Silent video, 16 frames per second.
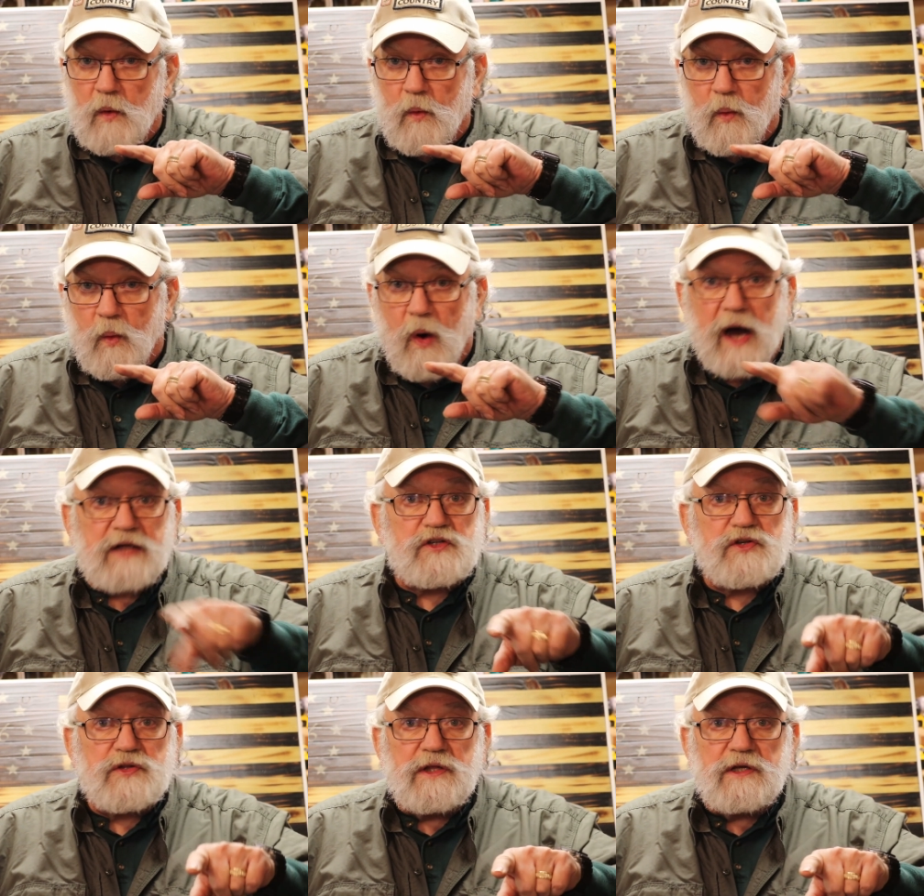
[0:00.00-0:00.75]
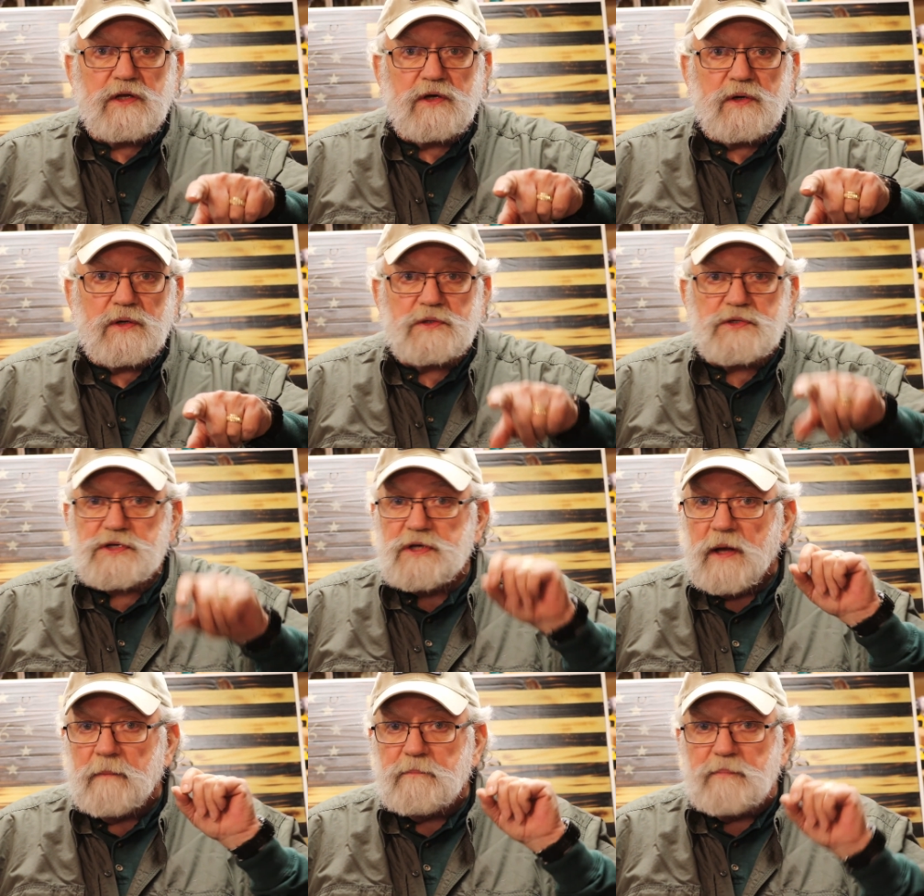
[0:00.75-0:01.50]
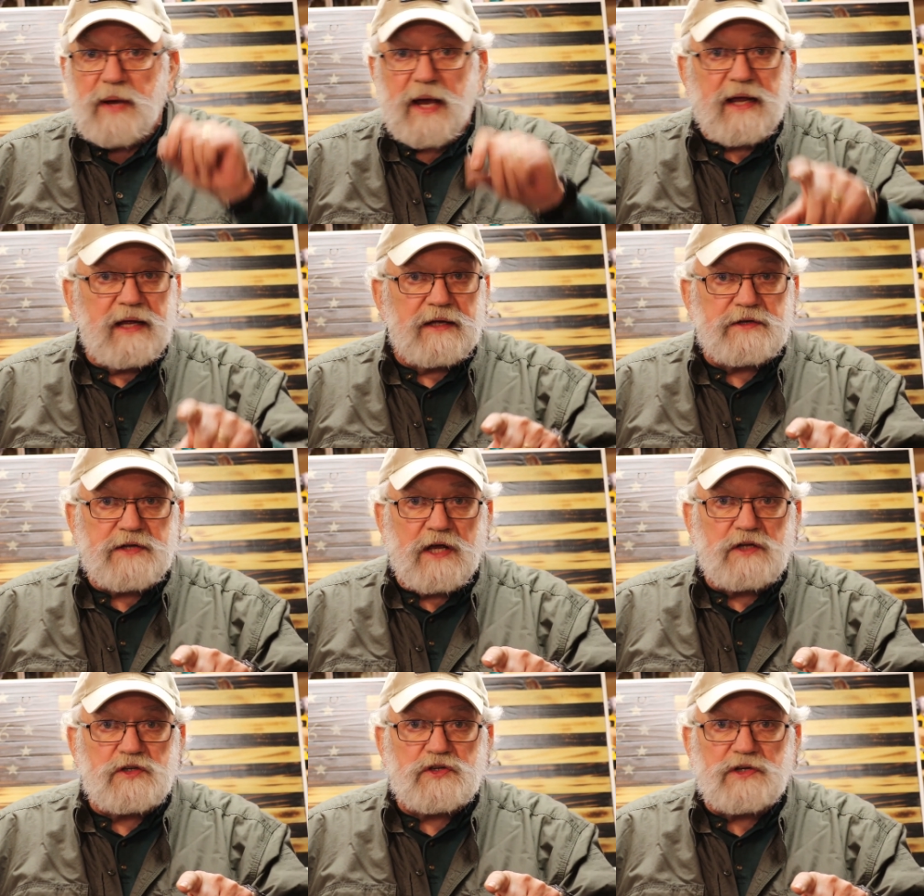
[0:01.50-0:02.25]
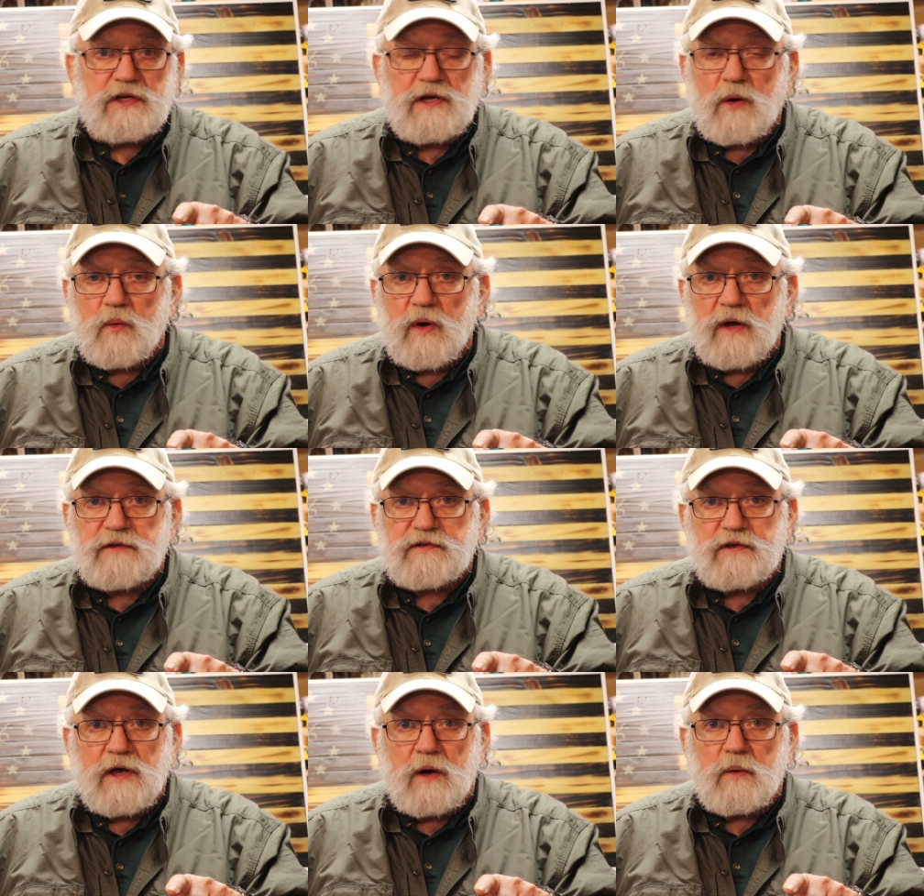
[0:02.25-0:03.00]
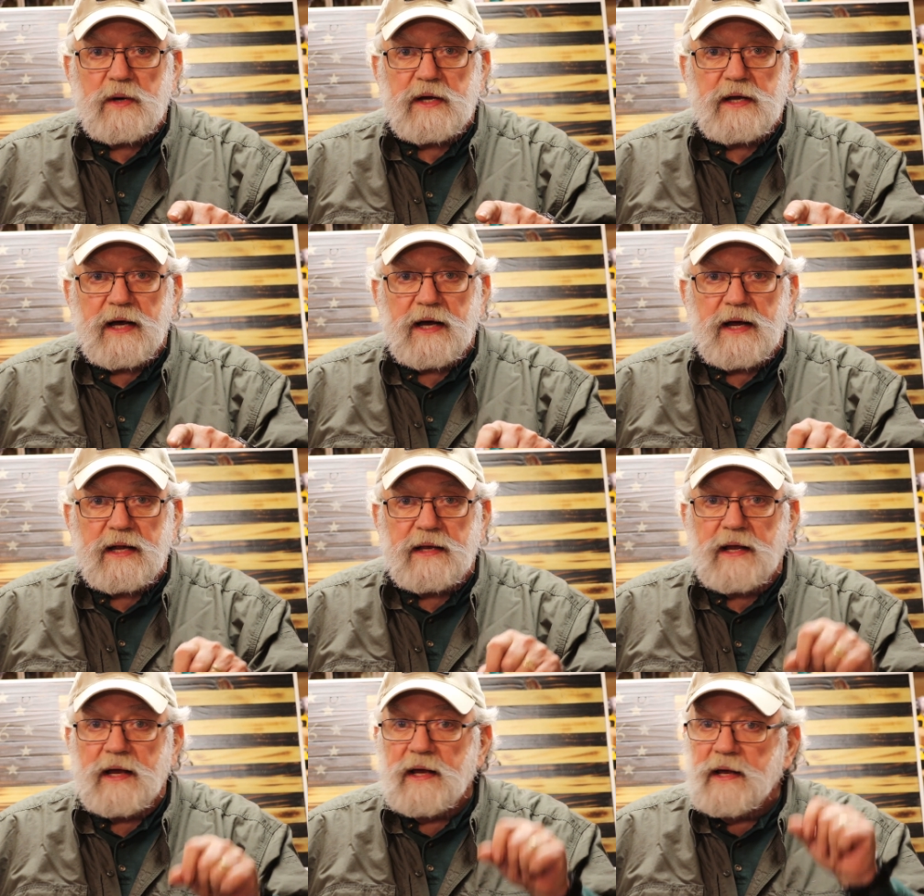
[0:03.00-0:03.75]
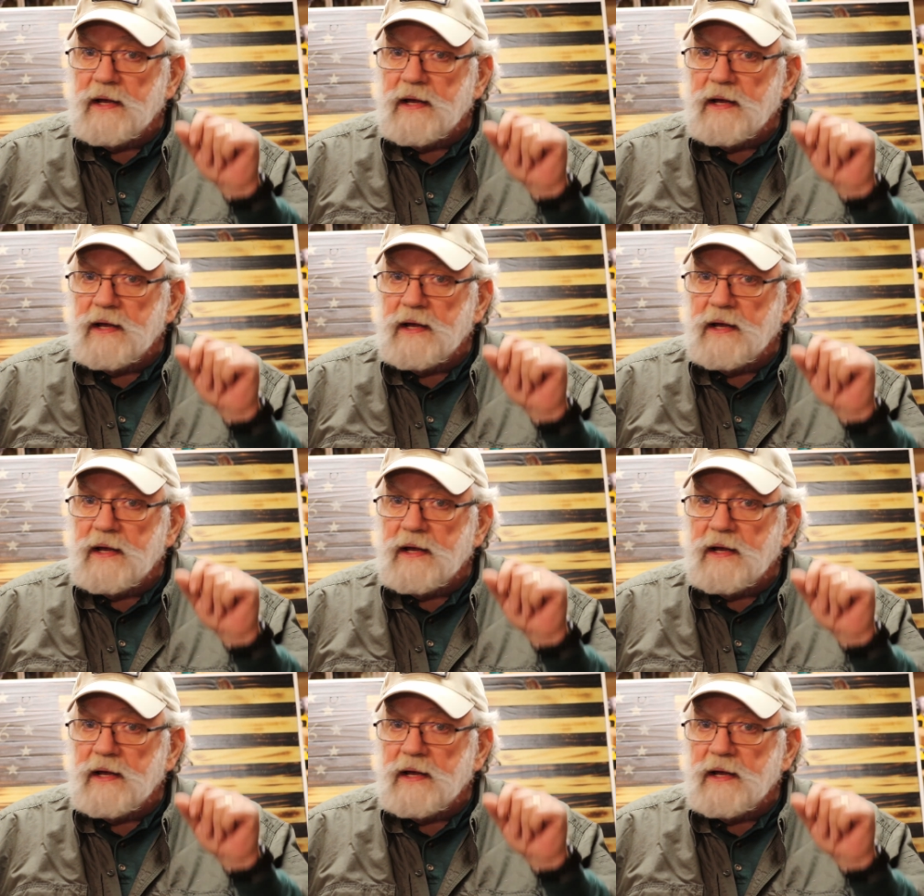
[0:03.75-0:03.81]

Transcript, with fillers: Watch the news, pay attention to what's going on,